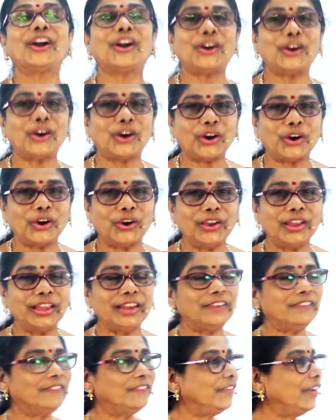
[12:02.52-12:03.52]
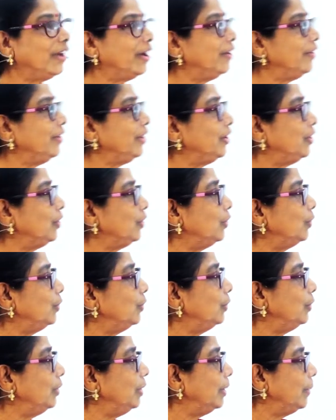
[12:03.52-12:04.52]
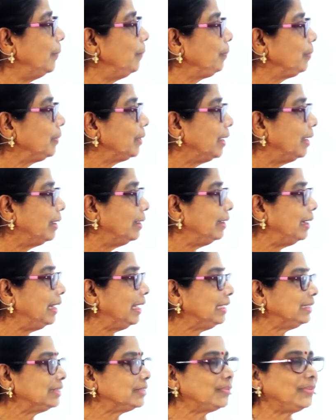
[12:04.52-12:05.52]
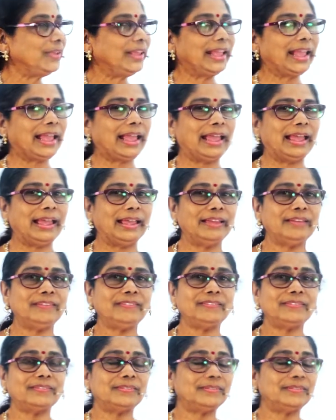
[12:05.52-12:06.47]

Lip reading: coin. Very good. Next we have,